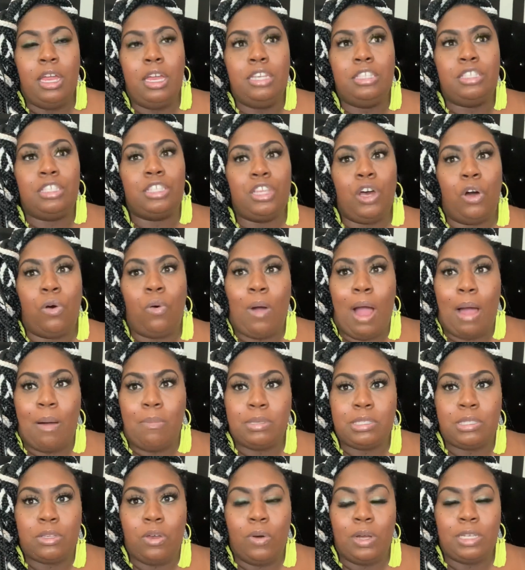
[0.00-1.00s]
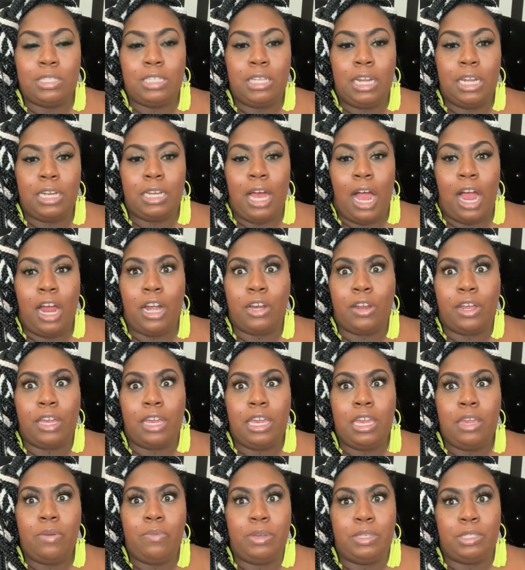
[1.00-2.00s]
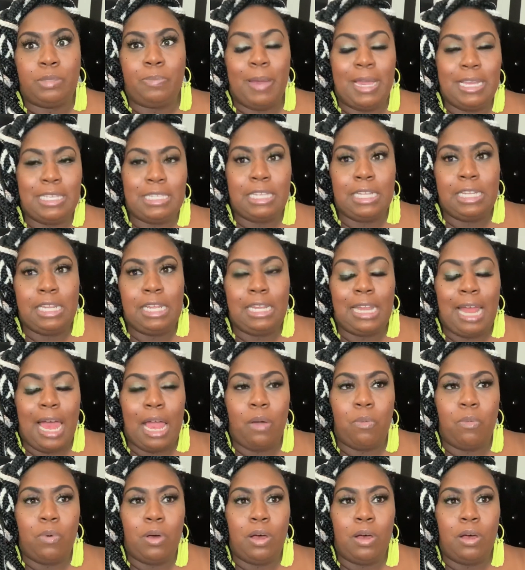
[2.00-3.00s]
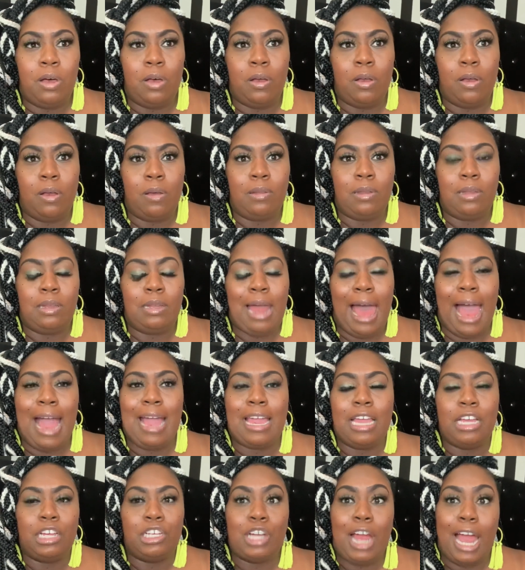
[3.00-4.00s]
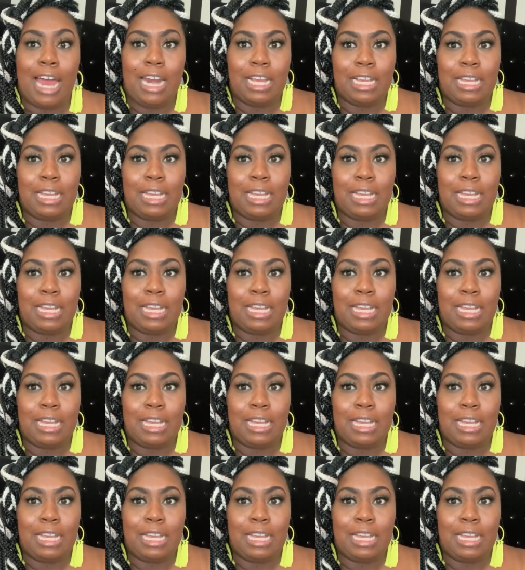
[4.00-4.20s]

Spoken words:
So I was going to the doctor and he was basically like, well, I can try